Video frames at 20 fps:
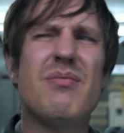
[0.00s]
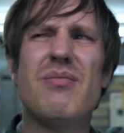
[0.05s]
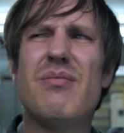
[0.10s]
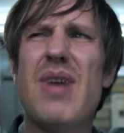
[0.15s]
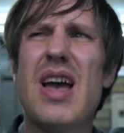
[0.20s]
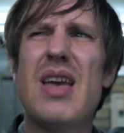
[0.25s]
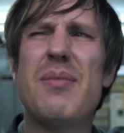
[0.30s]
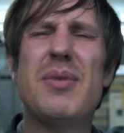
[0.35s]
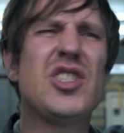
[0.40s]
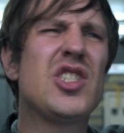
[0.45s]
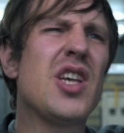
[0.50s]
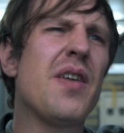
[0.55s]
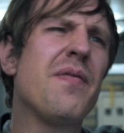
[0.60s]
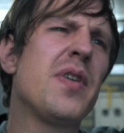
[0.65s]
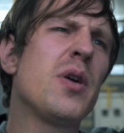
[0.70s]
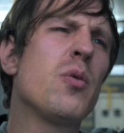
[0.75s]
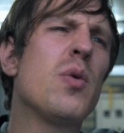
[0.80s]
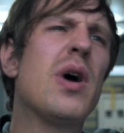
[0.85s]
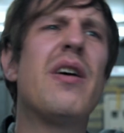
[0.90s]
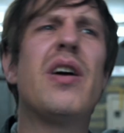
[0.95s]
Maybe
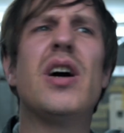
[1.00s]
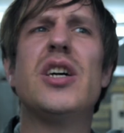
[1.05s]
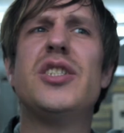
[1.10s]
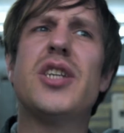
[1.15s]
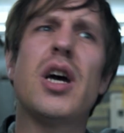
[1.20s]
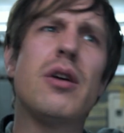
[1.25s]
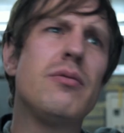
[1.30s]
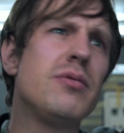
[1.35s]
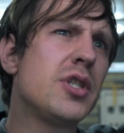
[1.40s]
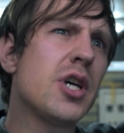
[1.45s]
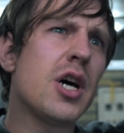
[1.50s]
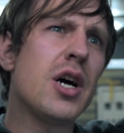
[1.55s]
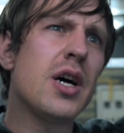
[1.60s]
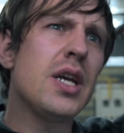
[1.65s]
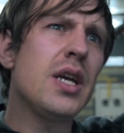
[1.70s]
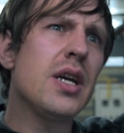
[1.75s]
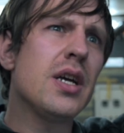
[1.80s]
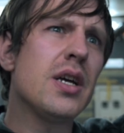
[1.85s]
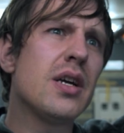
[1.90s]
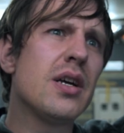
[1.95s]
something where I don't
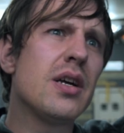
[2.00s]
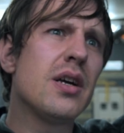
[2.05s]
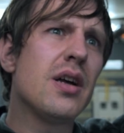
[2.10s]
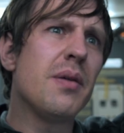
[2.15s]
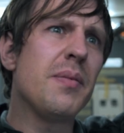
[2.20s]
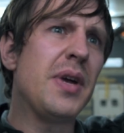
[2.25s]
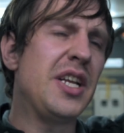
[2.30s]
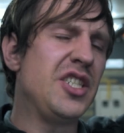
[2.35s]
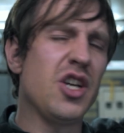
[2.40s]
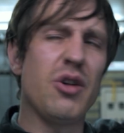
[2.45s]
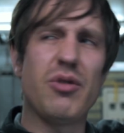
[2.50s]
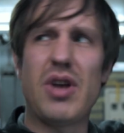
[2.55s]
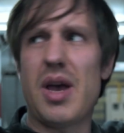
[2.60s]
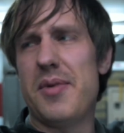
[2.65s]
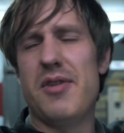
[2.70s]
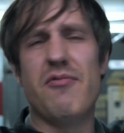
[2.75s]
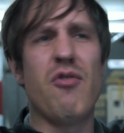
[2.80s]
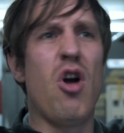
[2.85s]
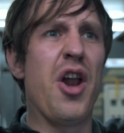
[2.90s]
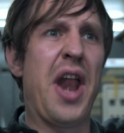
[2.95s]
die. I mean, don't
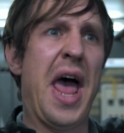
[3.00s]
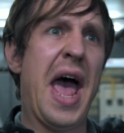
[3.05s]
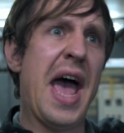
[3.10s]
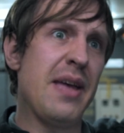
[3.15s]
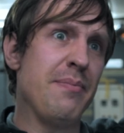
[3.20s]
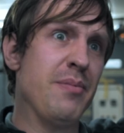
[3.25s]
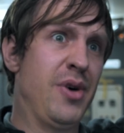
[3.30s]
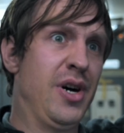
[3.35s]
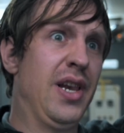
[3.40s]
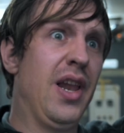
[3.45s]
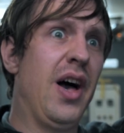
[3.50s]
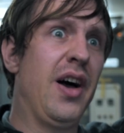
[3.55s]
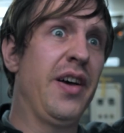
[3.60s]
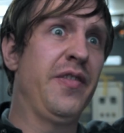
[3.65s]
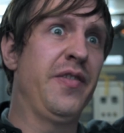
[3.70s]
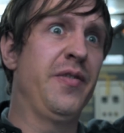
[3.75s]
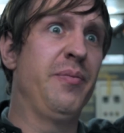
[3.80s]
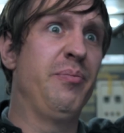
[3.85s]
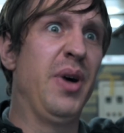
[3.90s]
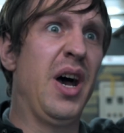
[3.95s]
get me wrong, I hate my
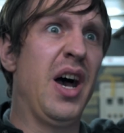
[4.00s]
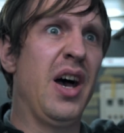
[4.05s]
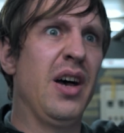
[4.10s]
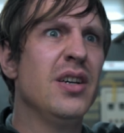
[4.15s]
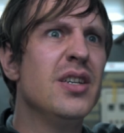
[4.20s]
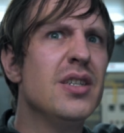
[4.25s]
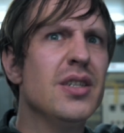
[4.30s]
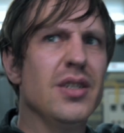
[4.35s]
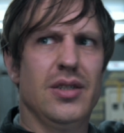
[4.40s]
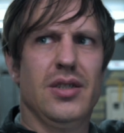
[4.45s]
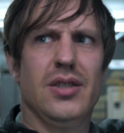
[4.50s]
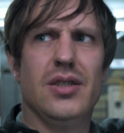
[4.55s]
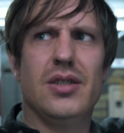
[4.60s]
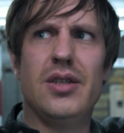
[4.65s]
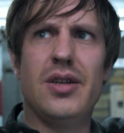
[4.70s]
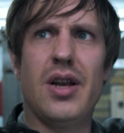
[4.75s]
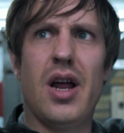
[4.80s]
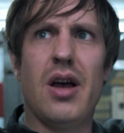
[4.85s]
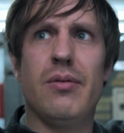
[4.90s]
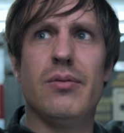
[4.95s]
life, but,
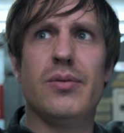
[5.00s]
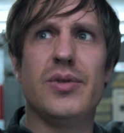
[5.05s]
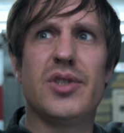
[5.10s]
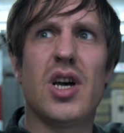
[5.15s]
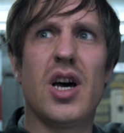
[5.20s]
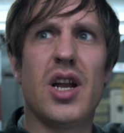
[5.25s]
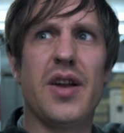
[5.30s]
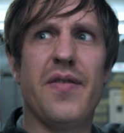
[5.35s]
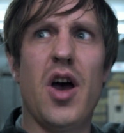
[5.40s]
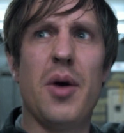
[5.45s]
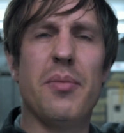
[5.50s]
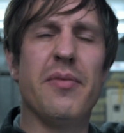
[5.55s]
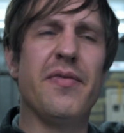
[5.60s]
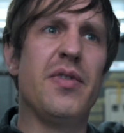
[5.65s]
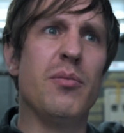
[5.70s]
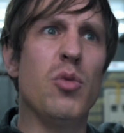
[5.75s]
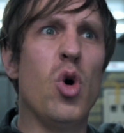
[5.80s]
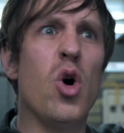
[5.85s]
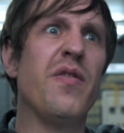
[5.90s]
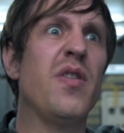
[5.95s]
you know, I was kind of hoping
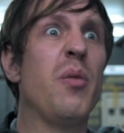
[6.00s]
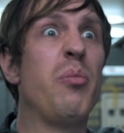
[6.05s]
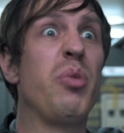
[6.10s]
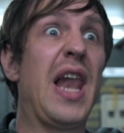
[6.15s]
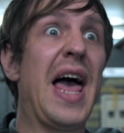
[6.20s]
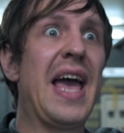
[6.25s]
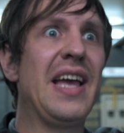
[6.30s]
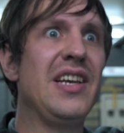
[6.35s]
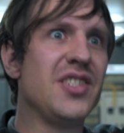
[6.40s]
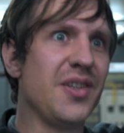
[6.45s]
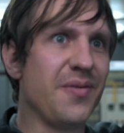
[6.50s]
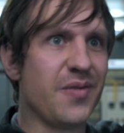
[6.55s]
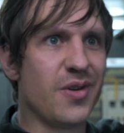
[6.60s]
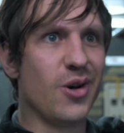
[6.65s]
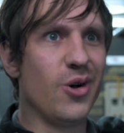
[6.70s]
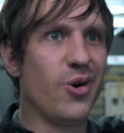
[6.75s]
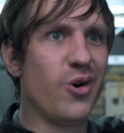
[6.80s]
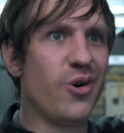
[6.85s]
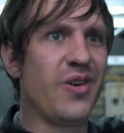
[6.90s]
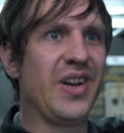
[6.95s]
for more of a blaze of
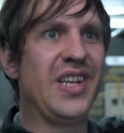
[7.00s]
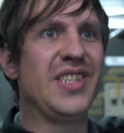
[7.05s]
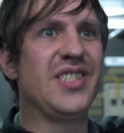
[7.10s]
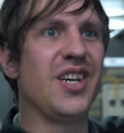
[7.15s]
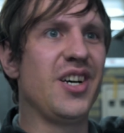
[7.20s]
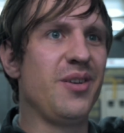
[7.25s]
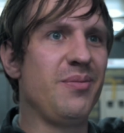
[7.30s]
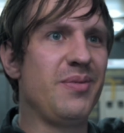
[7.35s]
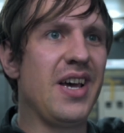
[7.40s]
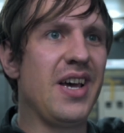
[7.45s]
glory type